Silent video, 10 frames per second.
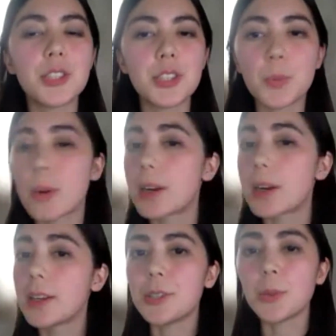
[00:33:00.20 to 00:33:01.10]
just want
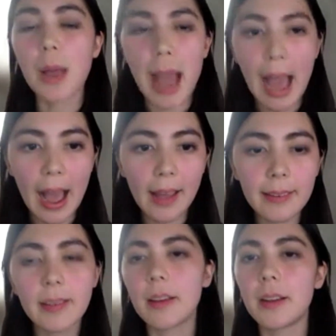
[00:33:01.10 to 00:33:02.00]
to add
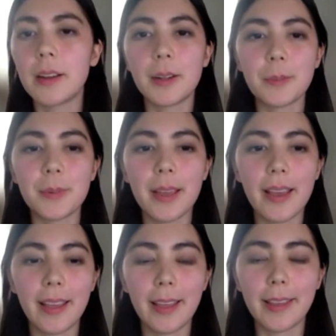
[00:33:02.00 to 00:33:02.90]
and
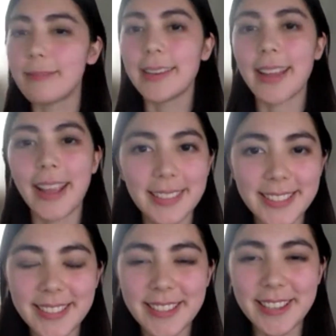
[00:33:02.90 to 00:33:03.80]

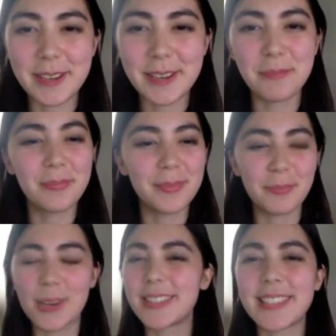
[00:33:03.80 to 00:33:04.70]
enhance in the
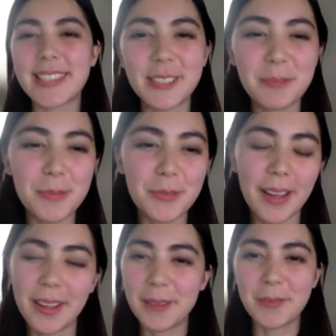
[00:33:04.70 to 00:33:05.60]
presentation
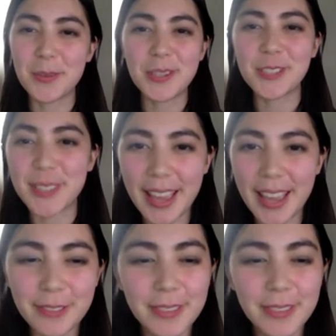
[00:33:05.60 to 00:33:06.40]
that we just gave?